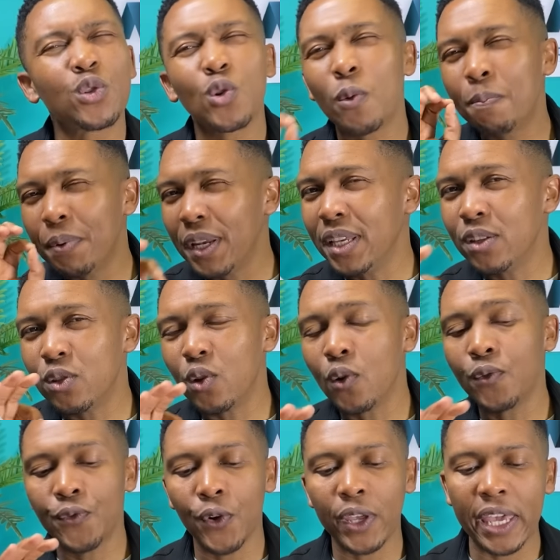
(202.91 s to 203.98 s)
So please don't
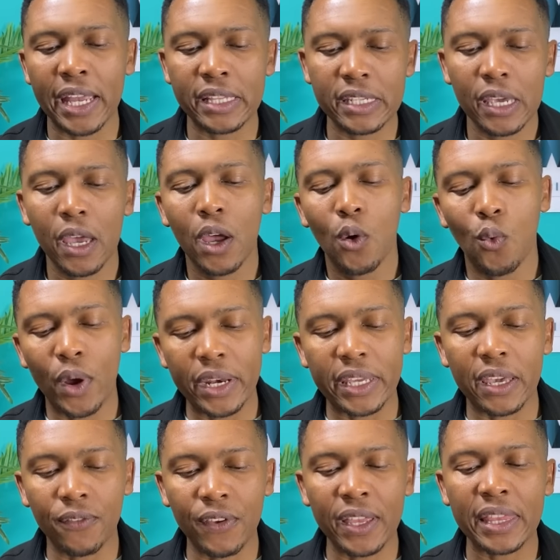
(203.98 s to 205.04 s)
forget when
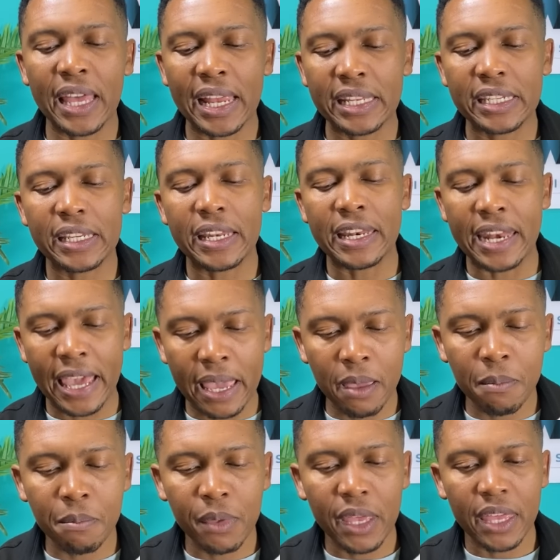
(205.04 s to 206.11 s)
giving that
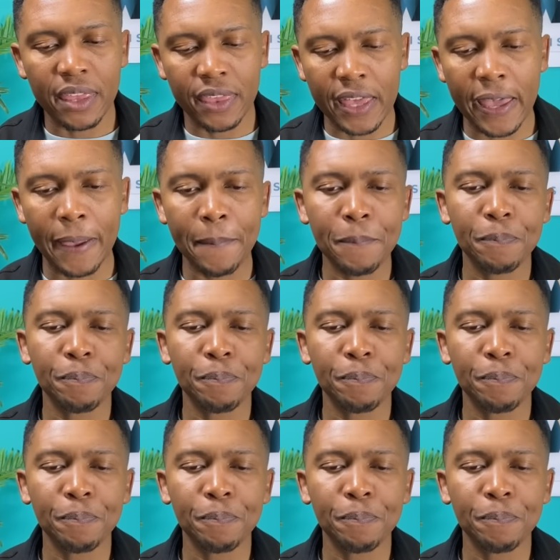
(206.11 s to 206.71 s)
name there.